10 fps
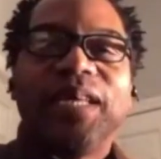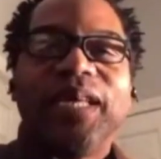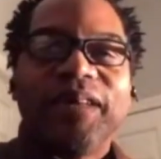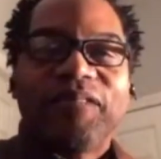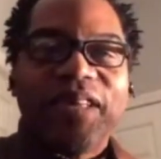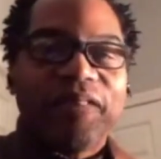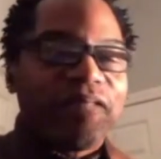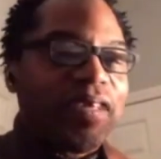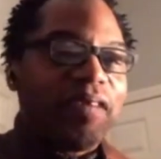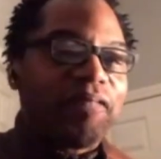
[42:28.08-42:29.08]

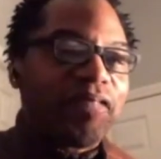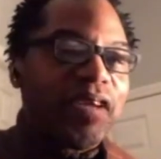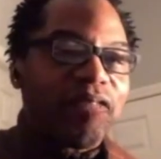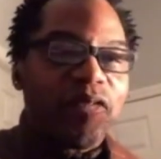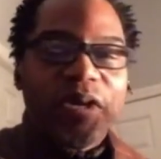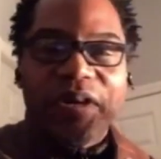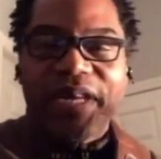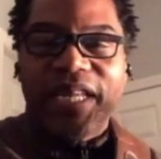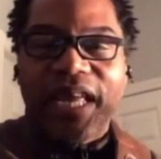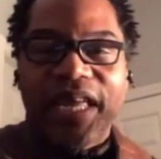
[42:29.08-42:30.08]
if
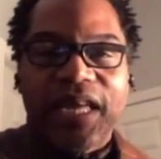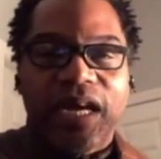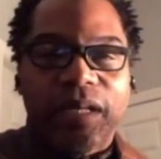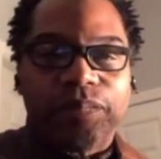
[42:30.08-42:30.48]
we're in a